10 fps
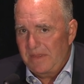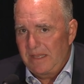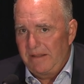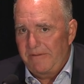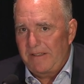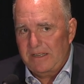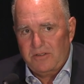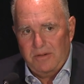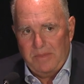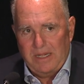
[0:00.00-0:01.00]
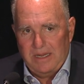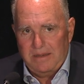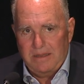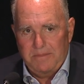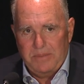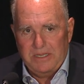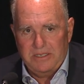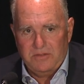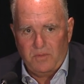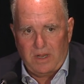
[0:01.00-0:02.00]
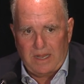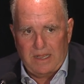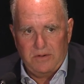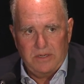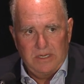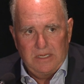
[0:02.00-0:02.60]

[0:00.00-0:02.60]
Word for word: The effects are immediate. The patients walk out